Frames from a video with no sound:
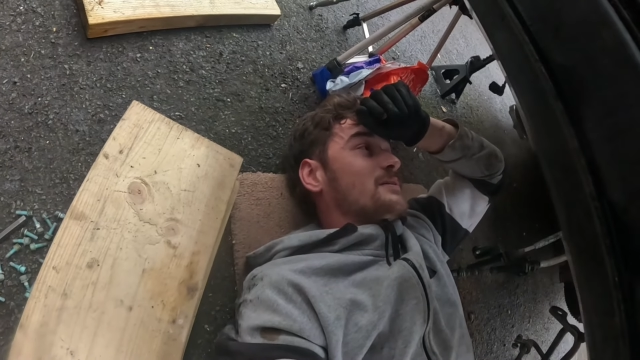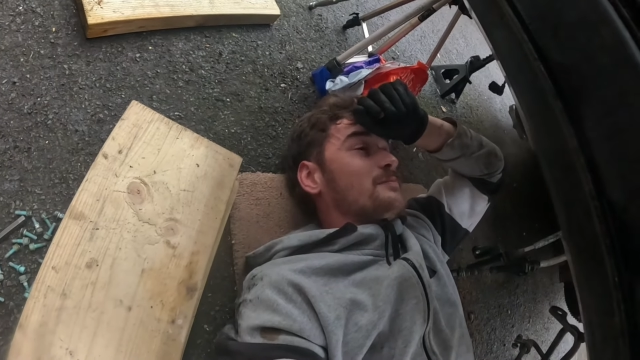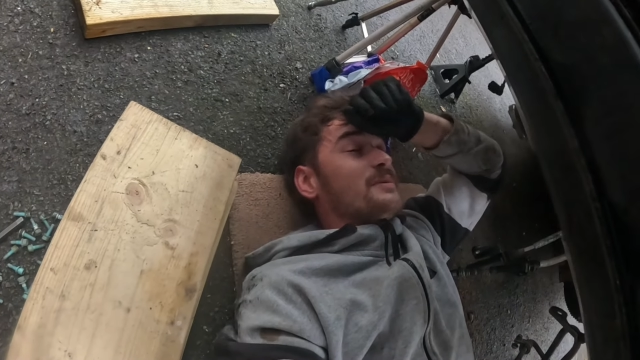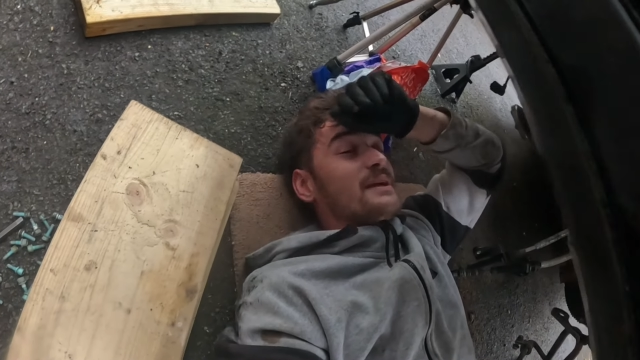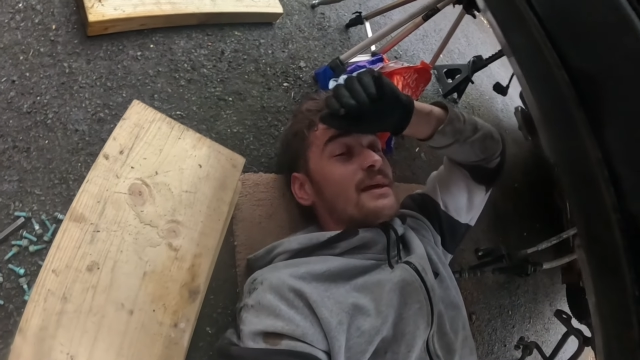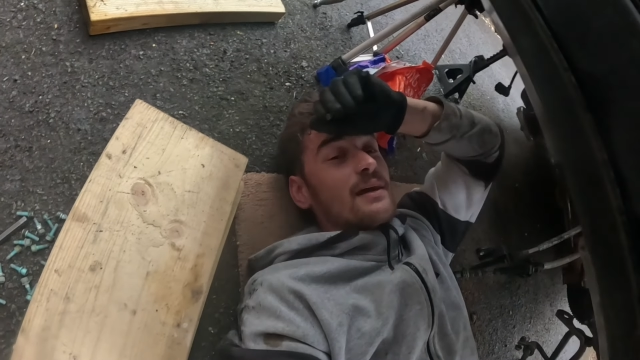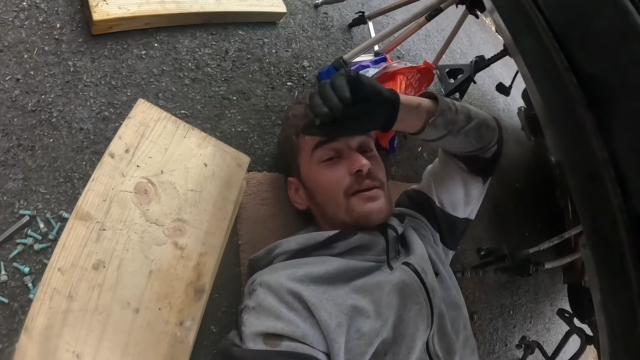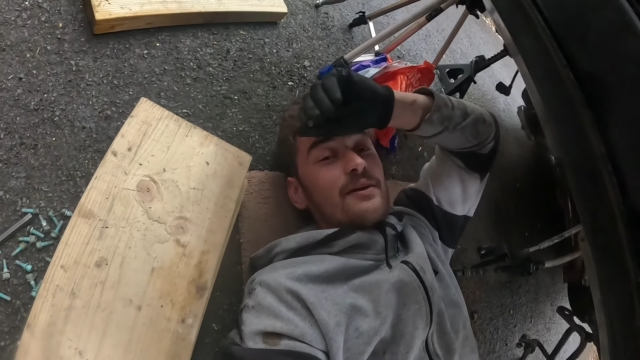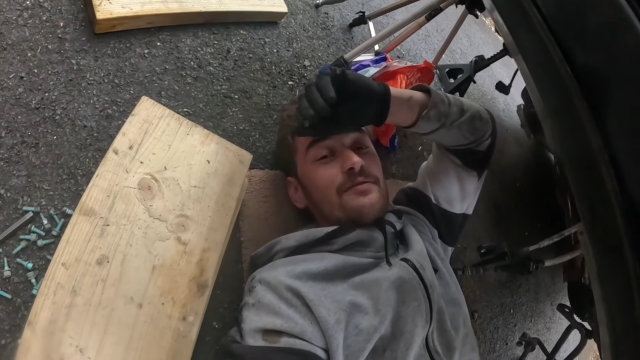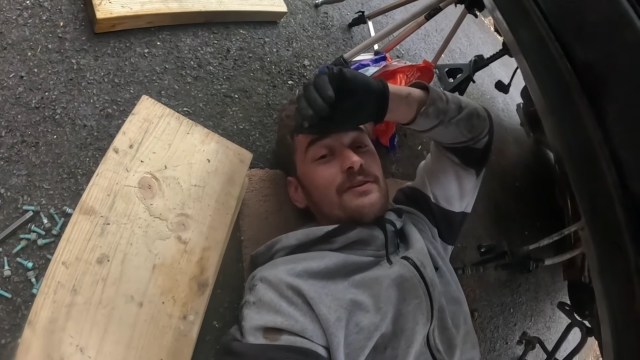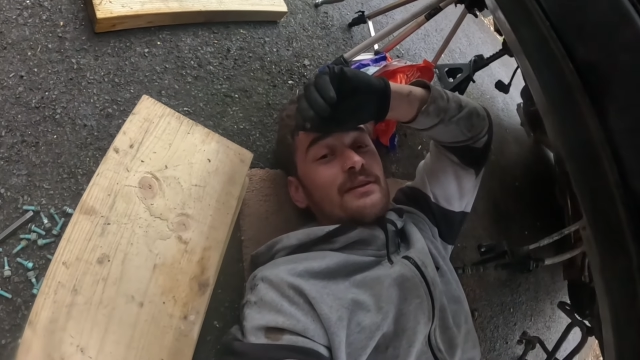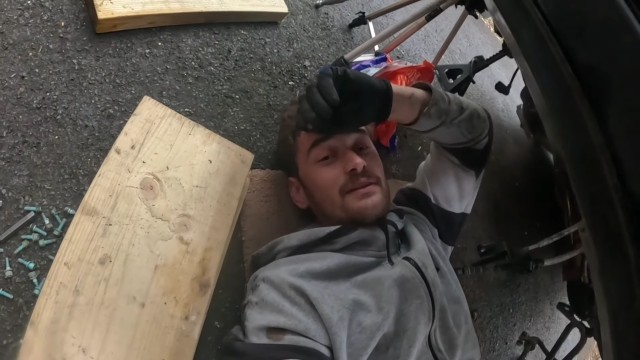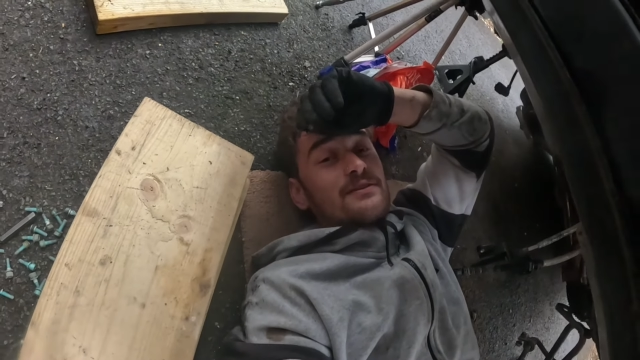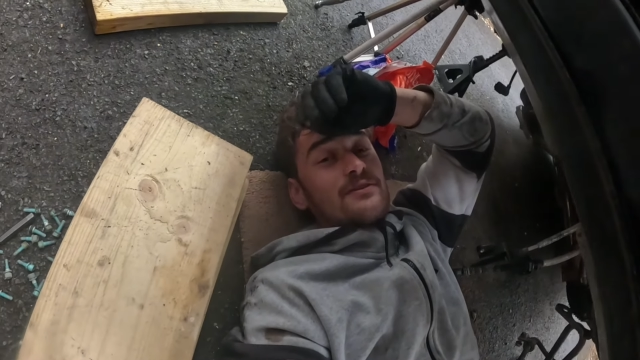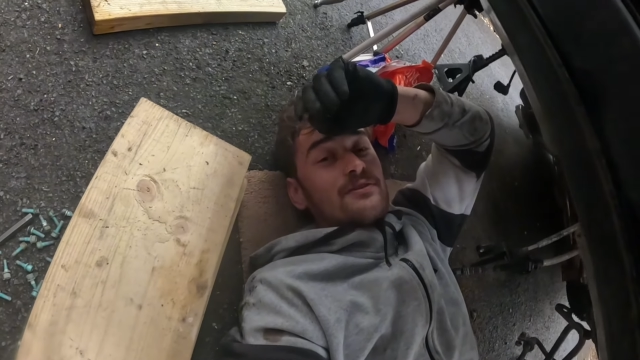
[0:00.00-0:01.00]
But yeah, I
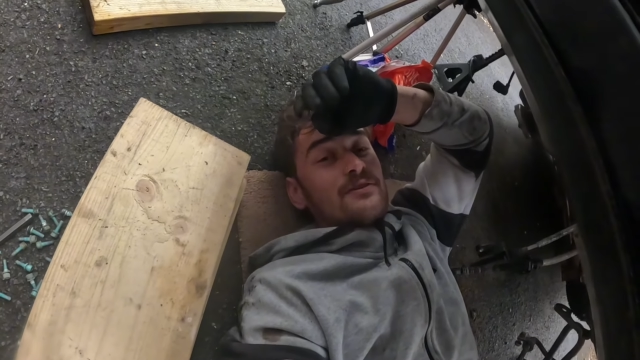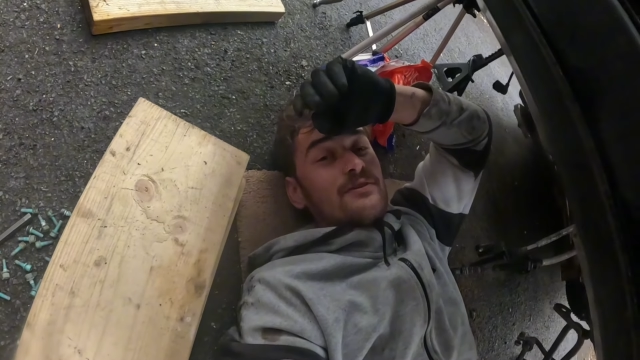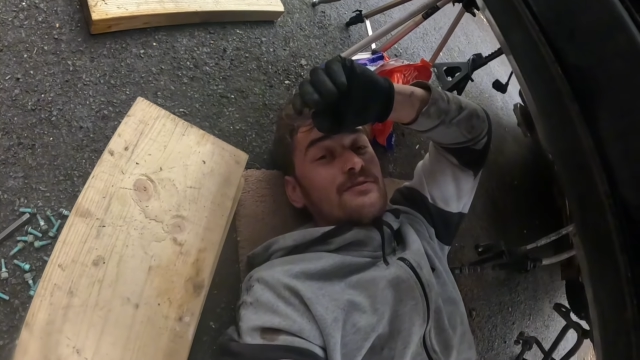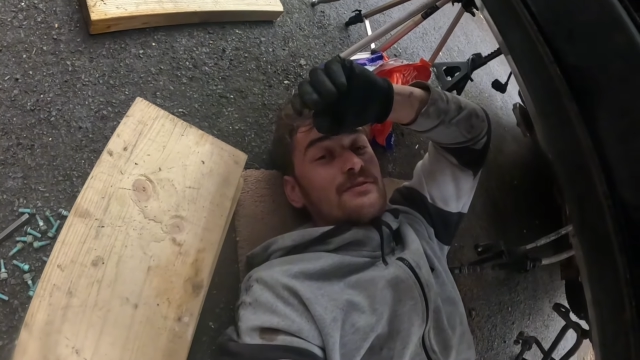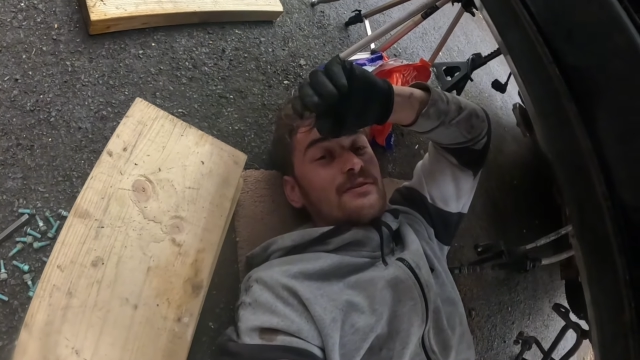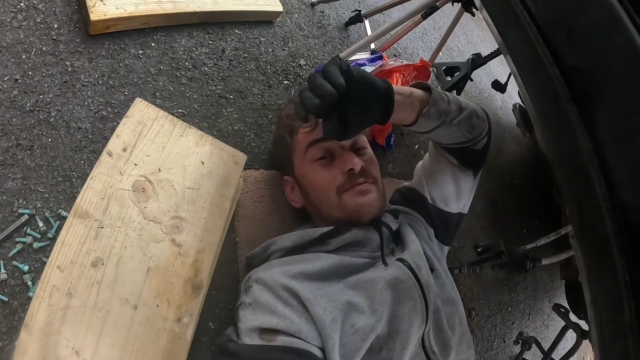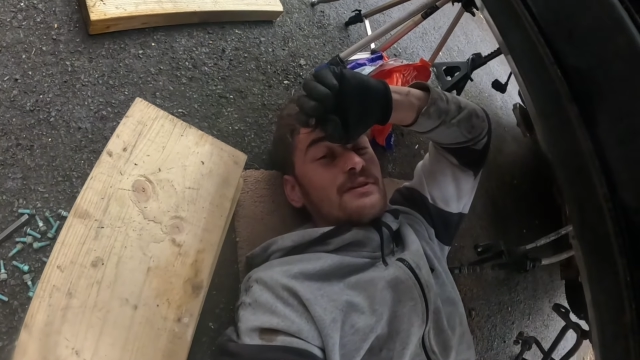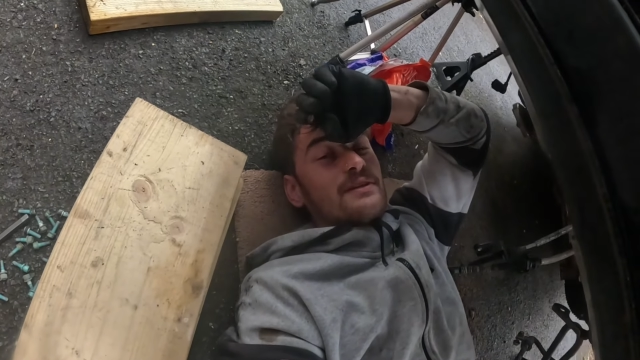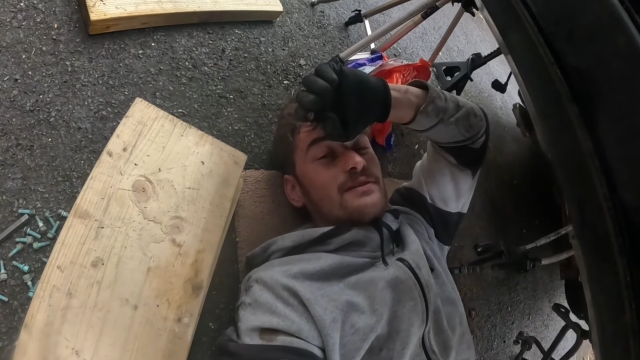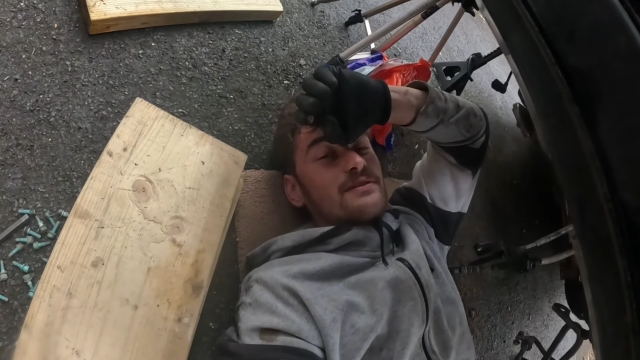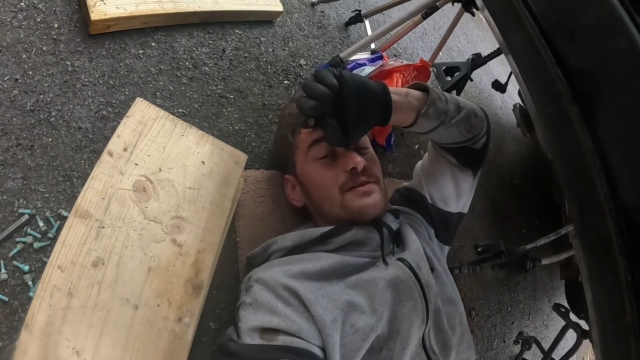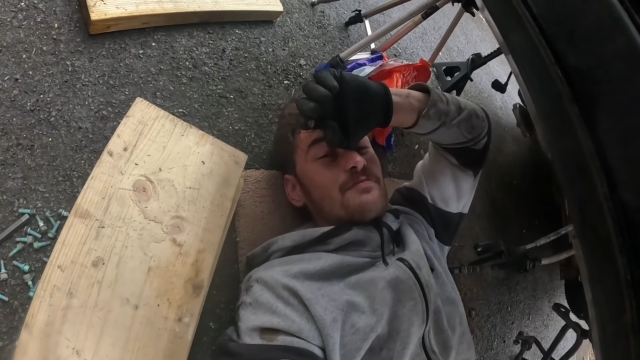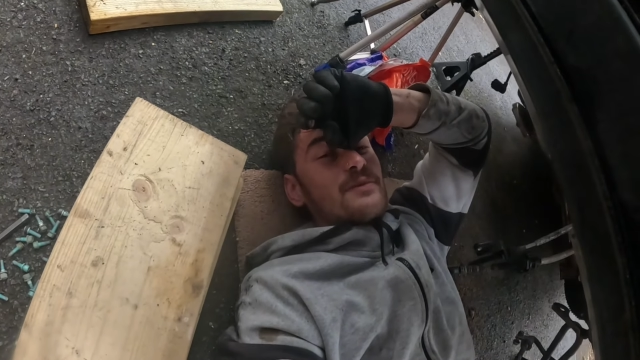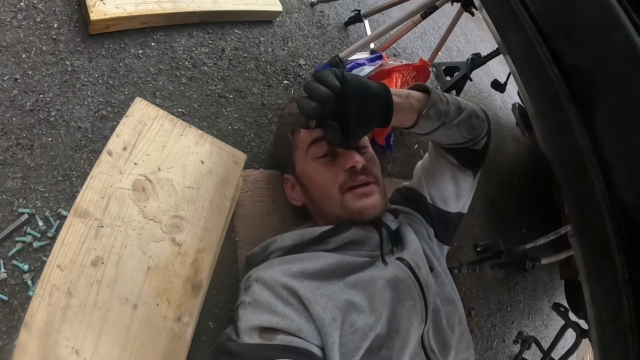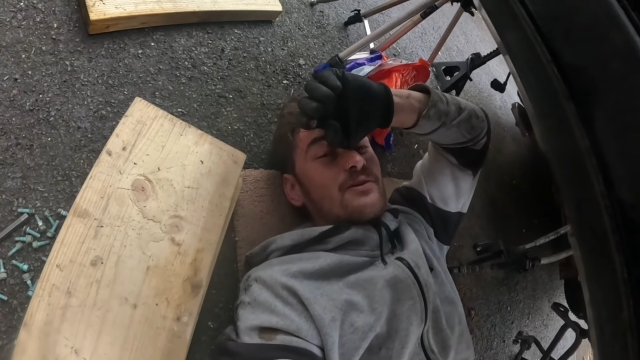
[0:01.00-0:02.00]
think that's good news. I'm gonna hit the
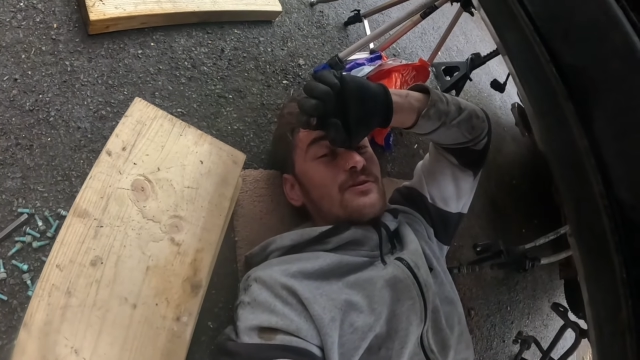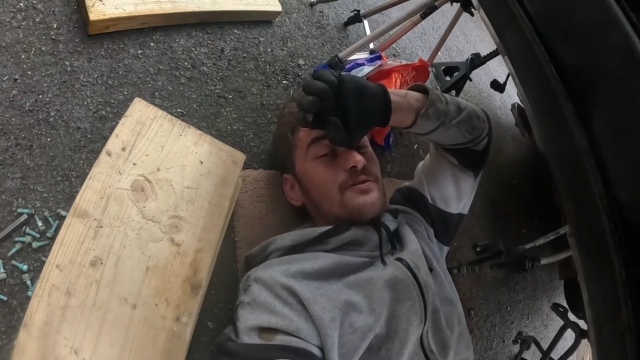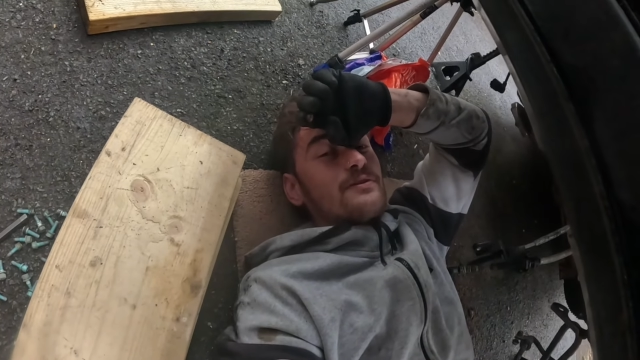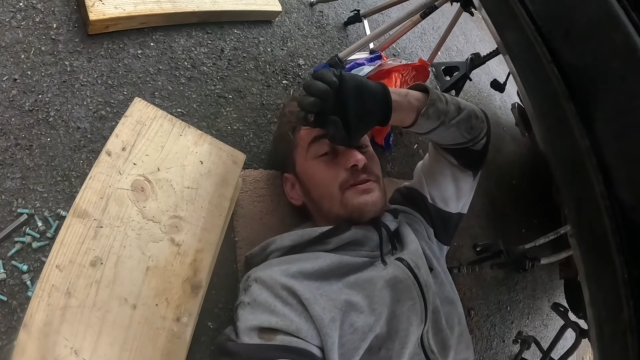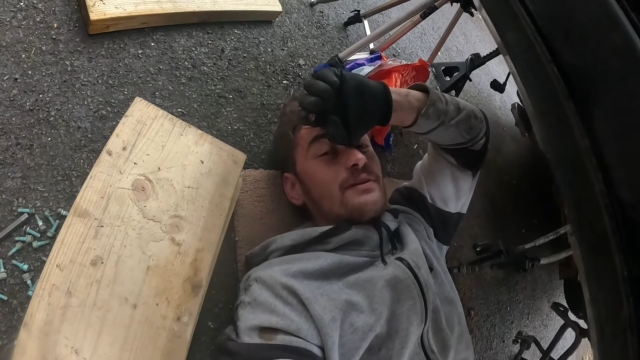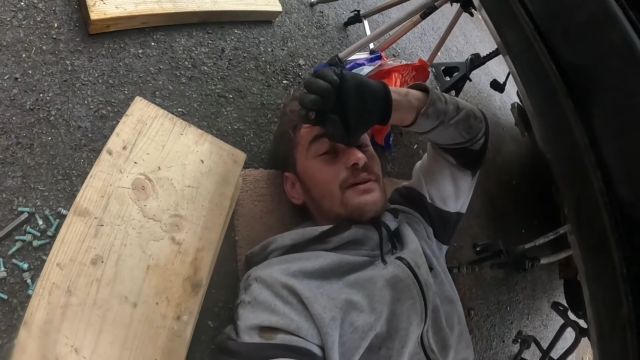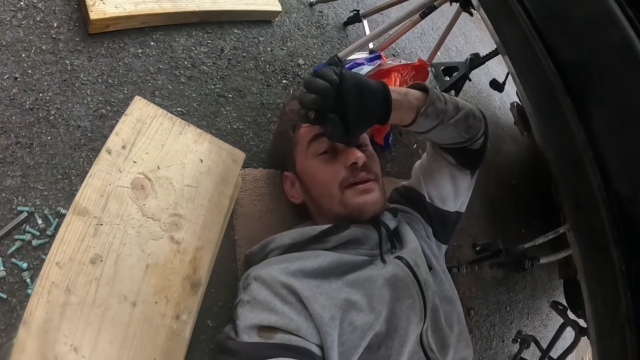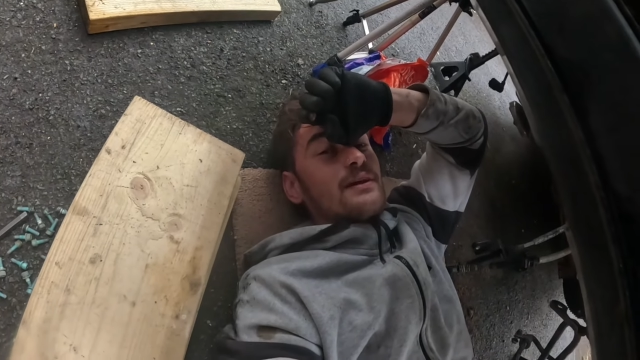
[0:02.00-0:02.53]
sump back on